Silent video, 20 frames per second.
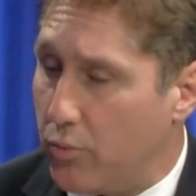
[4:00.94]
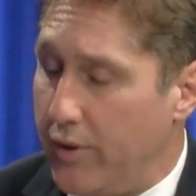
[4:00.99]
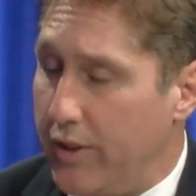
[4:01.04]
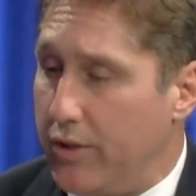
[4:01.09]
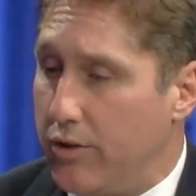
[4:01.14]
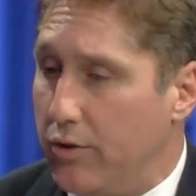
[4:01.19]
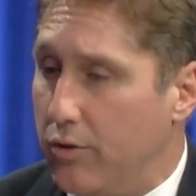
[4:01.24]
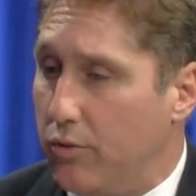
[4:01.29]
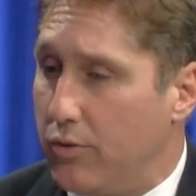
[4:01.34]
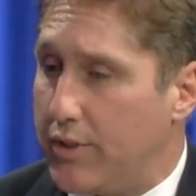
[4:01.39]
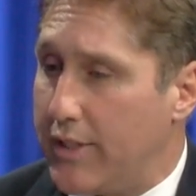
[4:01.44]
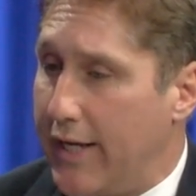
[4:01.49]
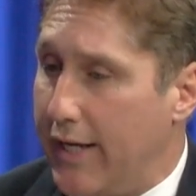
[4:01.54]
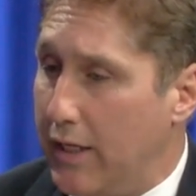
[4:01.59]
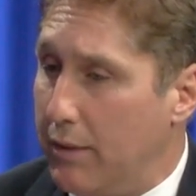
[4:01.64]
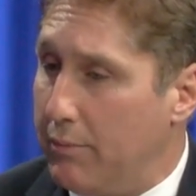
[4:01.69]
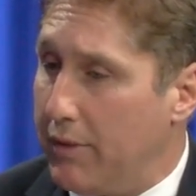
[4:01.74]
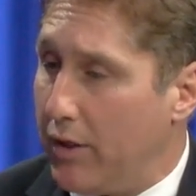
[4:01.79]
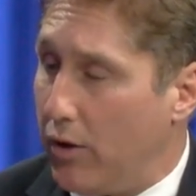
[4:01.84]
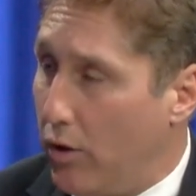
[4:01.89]
we do
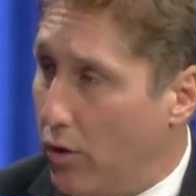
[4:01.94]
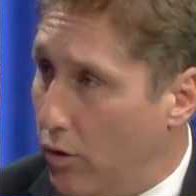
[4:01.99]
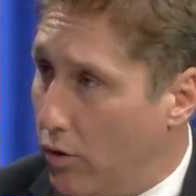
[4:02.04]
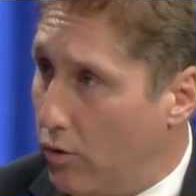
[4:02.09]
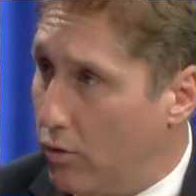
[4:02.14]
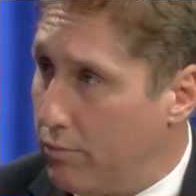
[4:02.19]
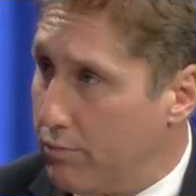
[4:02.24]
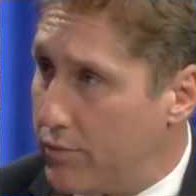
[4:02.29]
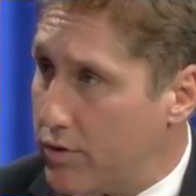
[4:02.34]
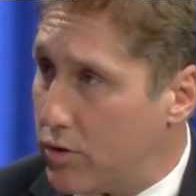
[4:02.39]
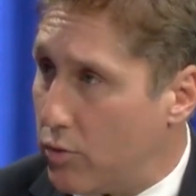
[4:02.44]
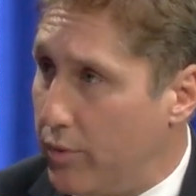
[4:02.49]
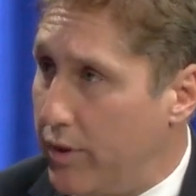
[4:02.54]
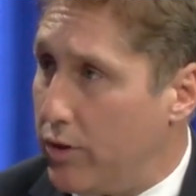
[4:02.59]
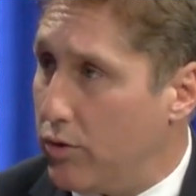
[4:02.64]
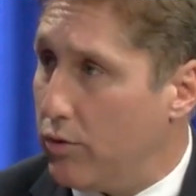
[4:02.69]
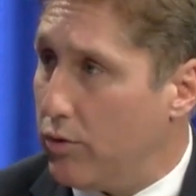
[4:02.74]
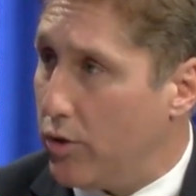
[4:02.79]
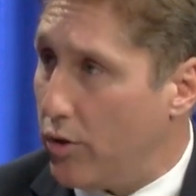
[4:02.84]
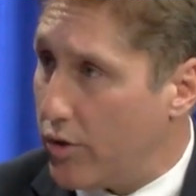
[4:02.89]
tenement homes, we
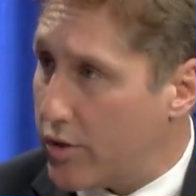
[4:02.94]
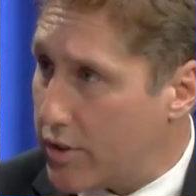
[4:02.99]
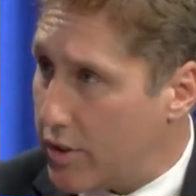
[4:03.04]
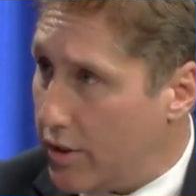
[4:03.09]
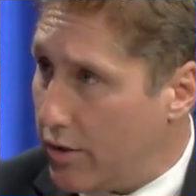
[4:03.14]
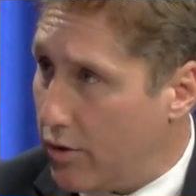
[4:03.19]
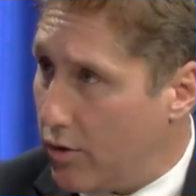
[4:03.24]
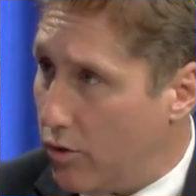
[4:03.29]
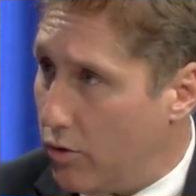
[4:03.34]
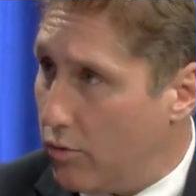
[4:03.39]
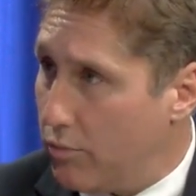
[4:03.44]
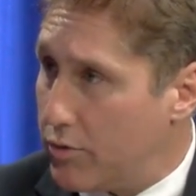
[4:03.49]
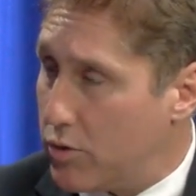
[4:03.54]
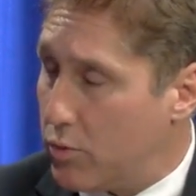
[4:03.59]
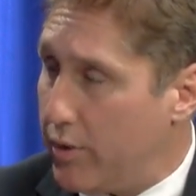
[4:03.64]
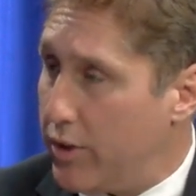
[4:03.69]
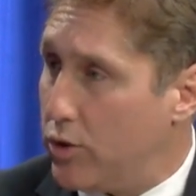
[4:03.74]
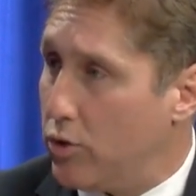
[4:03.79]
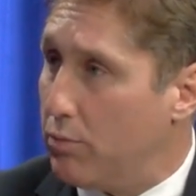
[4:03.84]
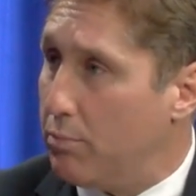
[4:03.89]
do nursing homes,
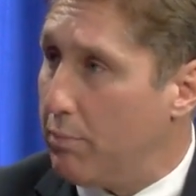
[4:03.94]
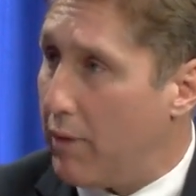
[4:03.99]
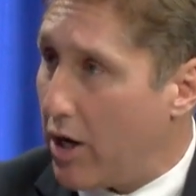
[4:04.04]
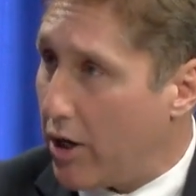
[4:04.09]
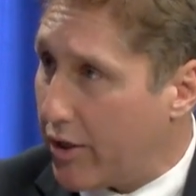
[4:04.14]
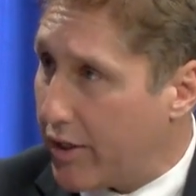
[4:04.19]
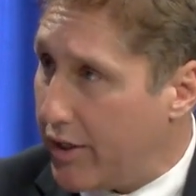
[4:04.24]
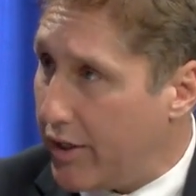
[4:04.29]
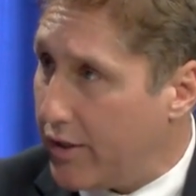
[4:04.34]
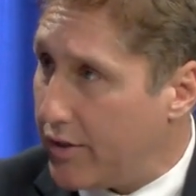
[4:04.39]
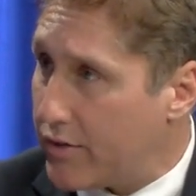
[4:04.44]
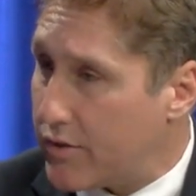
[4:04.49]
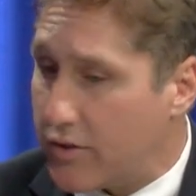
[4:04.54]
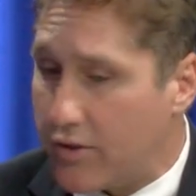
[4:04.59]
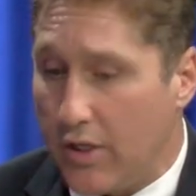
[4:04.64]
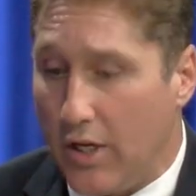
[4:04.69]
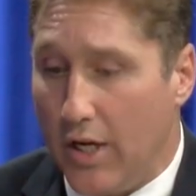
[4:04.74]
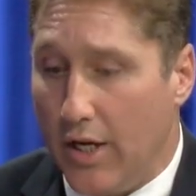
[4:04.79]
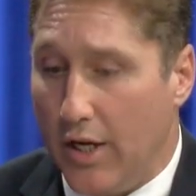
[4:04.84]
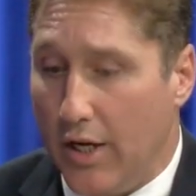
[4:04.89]
we do
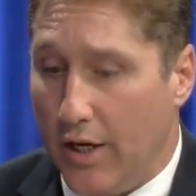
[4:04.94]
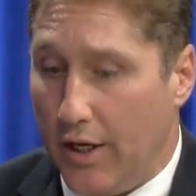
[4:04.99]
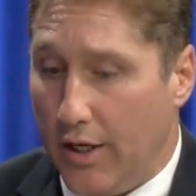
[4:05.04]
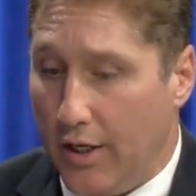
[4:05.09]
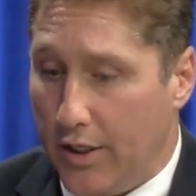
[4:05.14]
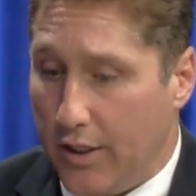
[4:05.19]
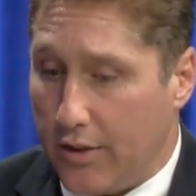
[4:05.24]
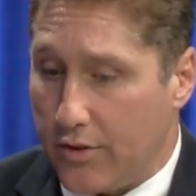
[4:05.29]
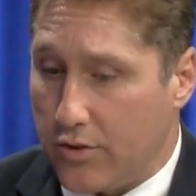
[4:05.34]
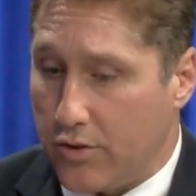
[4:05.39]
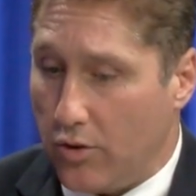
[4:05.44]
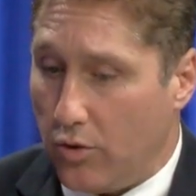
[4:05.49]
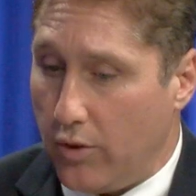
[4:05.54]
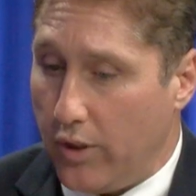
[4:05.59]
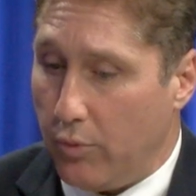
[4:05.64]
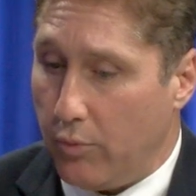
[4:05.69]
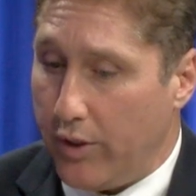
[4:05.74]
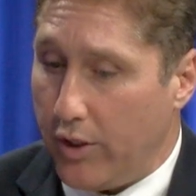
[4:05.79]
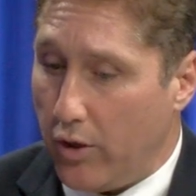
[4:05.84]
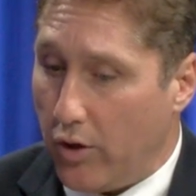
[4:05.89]
markets. Uh, so,
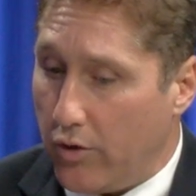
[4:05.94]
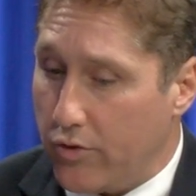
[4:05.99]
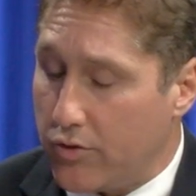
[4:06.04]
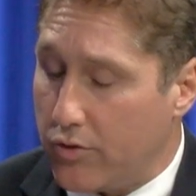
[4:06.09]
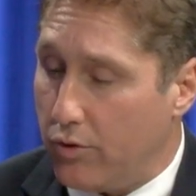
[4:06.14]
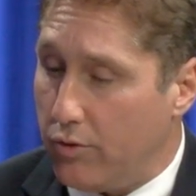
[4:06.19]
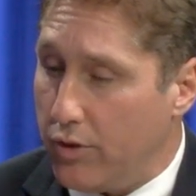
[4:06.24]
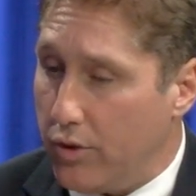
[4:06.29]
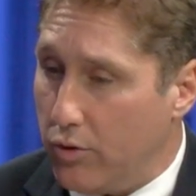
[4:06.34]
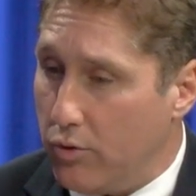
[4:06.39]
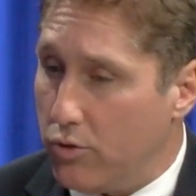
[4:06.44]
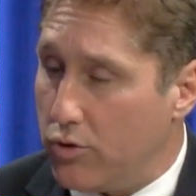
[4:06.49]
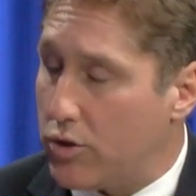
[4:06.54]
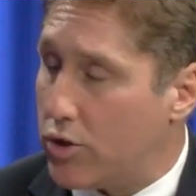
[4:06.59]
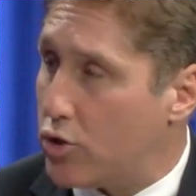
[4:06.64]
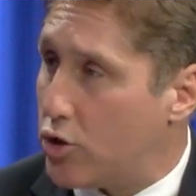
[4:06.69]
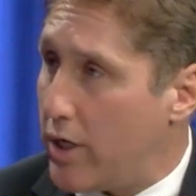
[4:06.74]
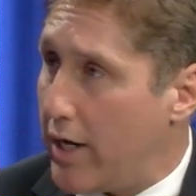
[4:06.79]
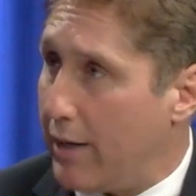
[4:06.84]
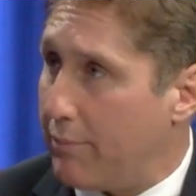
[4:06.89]
and we also use
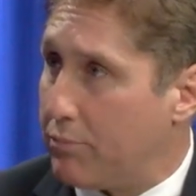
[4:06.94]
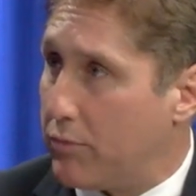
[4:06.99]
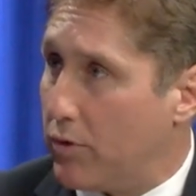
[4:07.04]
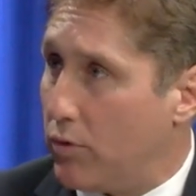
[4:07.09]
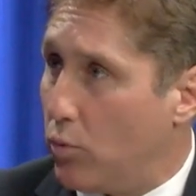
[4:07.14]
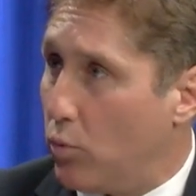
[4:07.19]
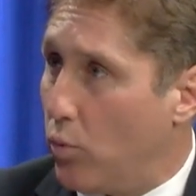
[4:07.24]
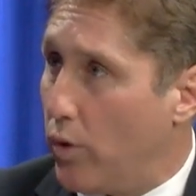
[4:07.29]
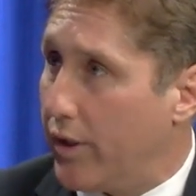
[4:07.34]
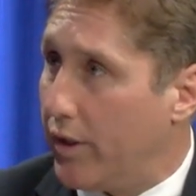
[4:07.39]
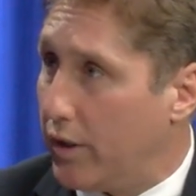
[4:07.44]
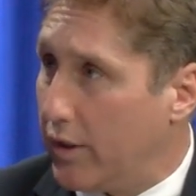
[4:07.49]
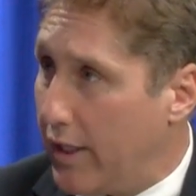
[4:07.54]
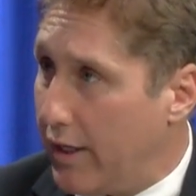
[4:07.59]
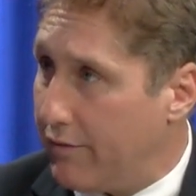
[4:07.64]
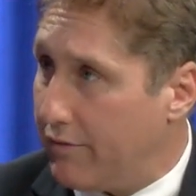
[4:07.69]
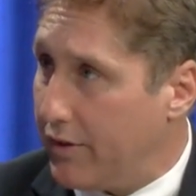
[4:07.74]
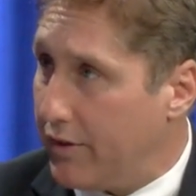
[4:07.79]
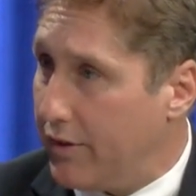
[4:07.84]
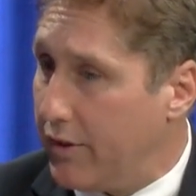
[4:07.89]
Chapter
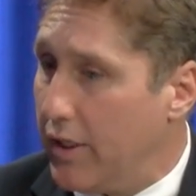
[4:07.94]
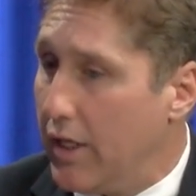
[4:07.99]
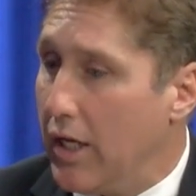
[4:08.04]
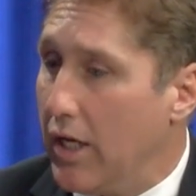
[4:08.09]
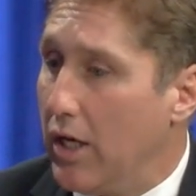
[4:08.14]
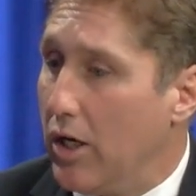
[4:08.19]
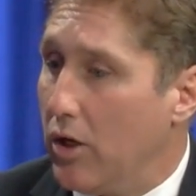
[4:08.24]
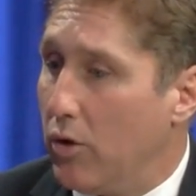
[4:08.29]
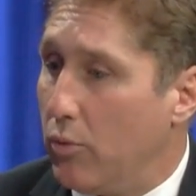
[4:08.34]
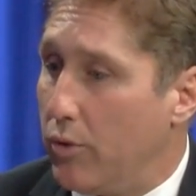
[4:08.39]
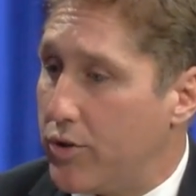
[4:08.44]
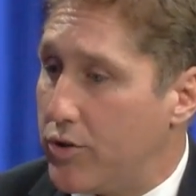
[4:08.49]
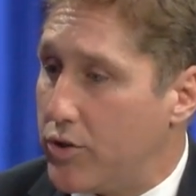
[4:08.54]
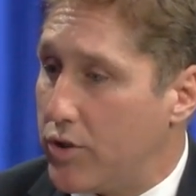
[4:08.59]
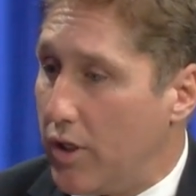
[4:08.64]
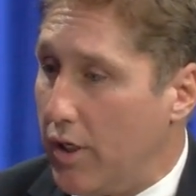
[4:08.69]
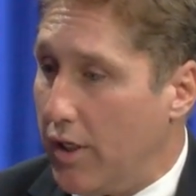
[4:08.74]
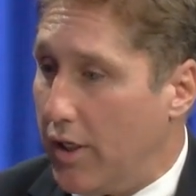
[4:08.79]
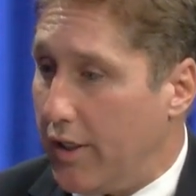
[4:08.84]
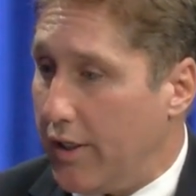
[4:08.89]
111,
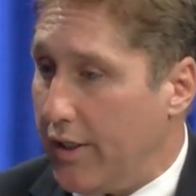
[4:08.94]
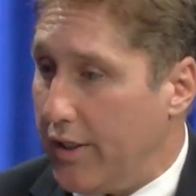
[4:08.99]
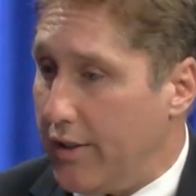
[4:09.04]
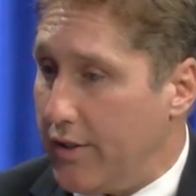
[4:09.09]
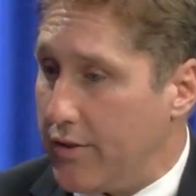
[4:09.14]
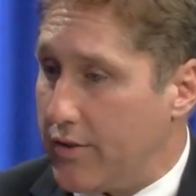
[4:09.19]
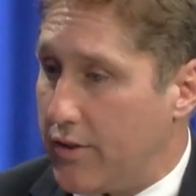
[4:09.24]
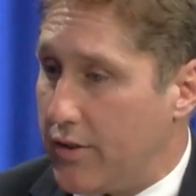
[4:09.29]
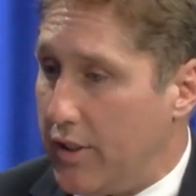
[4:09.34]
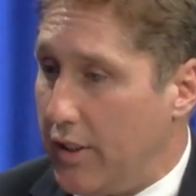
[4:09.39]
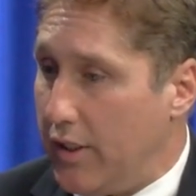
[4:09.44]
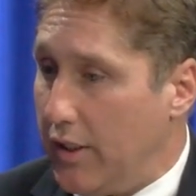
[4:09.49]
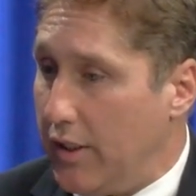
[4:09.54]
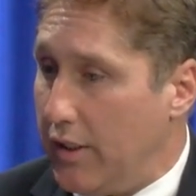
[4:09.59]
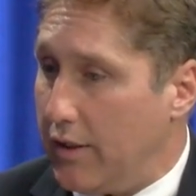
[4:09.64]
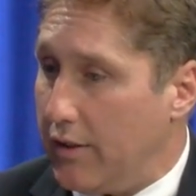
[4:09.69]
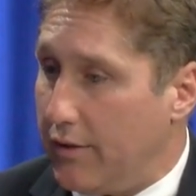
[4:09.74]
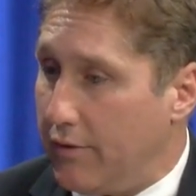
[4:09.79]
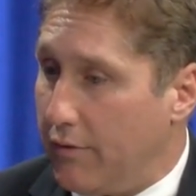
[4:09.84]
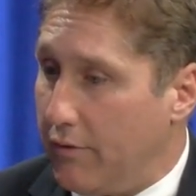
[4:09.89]
which uh, is
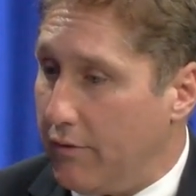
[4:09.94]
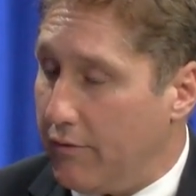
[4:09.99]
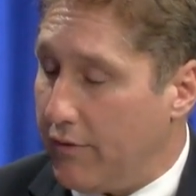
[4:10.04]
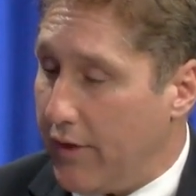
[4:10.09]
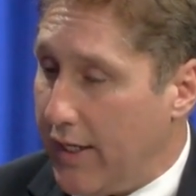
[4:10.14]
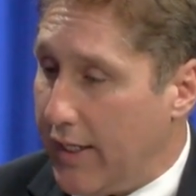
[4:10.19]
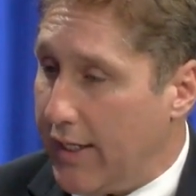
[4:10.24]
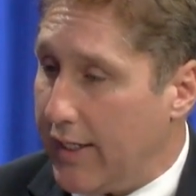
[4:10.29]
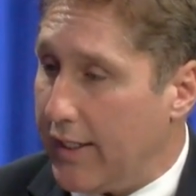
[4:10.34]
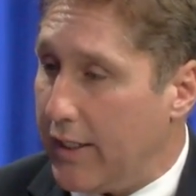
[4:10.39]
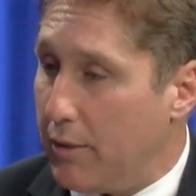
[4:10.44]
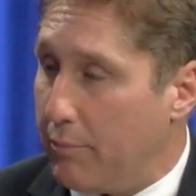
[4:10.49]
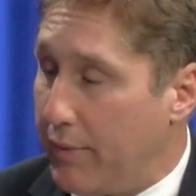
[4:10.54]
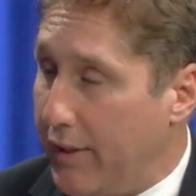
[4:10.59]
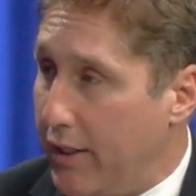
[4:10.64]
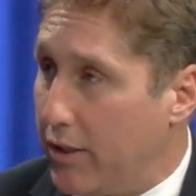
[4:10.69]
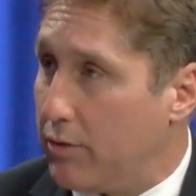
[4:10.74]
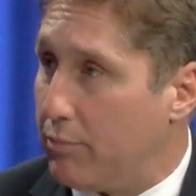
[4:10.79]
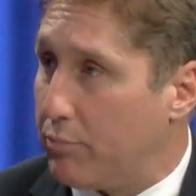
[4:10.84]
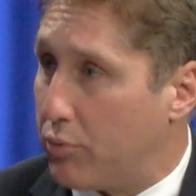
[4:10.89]
the vacant and
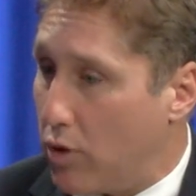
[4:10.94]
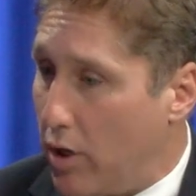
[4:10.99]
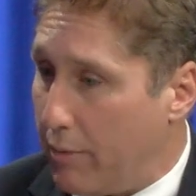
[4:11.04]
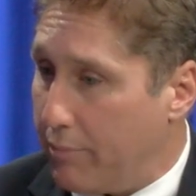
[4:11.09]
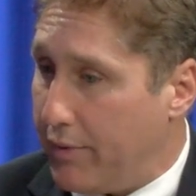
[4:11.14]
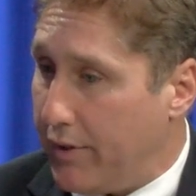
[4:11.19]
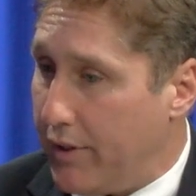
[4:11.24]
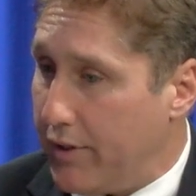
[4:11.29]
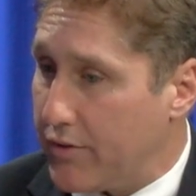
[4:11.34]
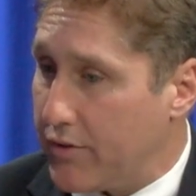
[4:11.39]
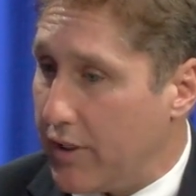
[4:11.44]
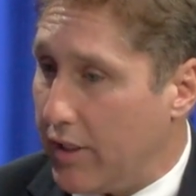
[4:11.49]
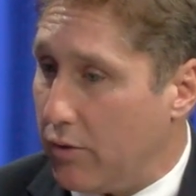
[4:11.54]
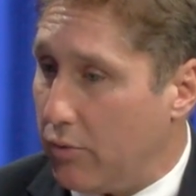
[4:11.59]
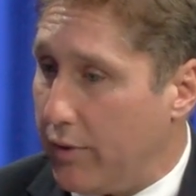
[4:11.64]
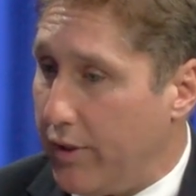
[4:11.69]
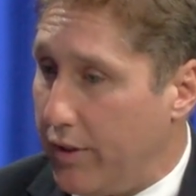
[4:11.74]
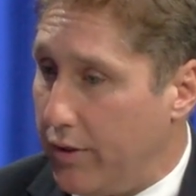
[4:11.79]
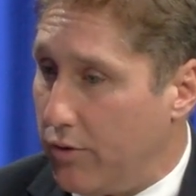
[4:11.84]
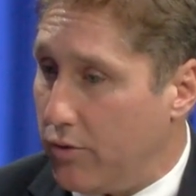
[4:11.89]
abandoned properties that
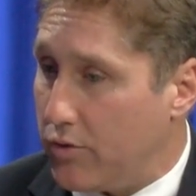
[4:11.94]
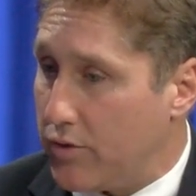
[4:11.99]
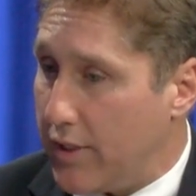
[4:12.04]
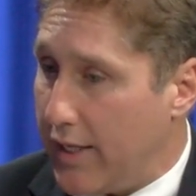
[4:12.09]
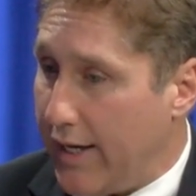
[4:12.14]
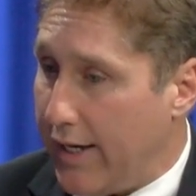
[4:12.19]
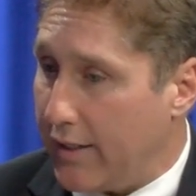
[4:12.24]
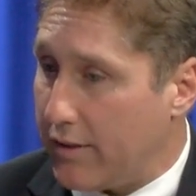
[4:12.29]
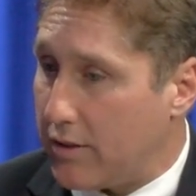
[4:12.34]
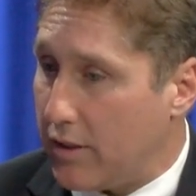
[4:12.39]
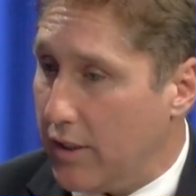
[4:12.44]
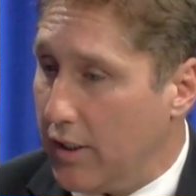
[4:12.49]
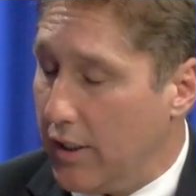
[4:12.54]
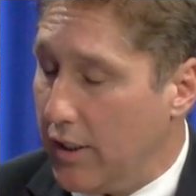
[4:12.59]
we use that